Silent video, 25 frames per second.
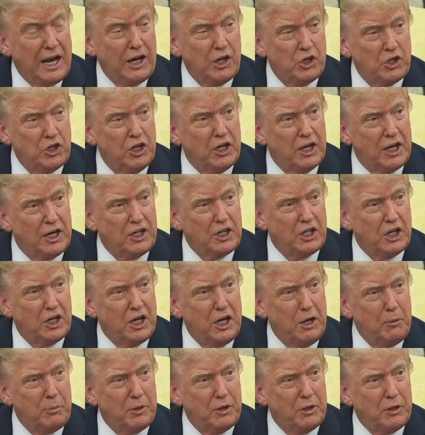You'd actually
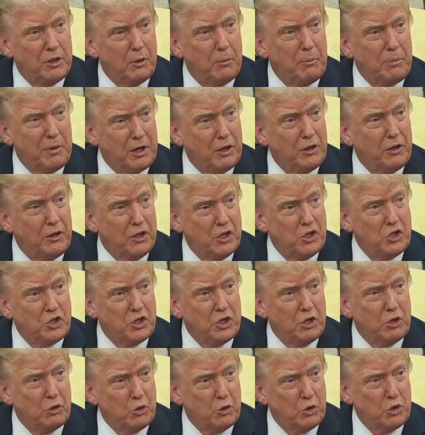like to keep it there. Better
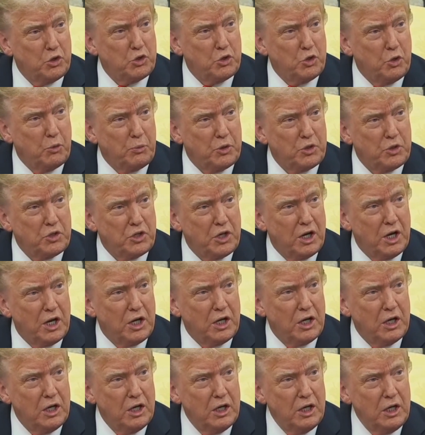than zero is
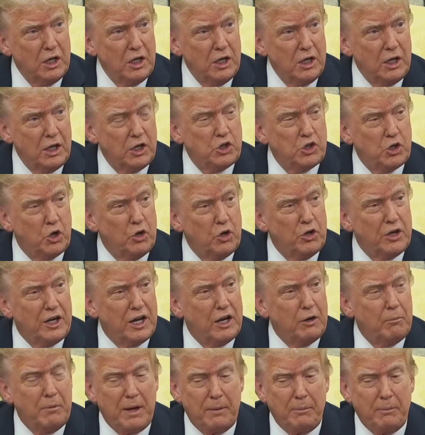2%. It's
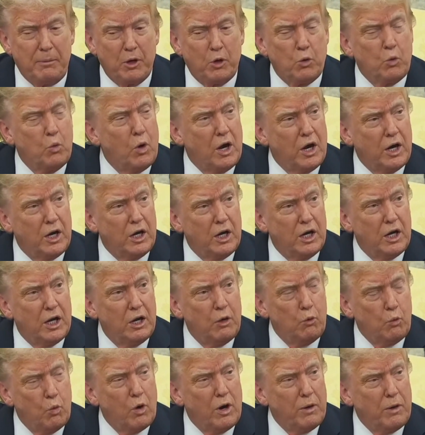going down maybe to
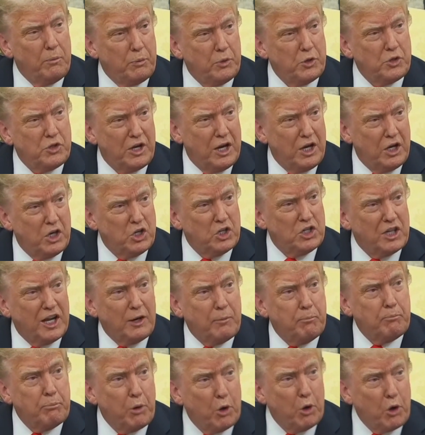1, and 1%
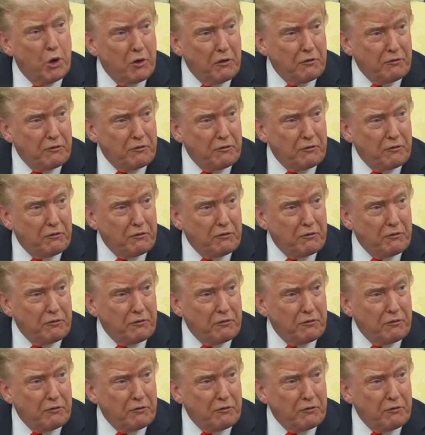is like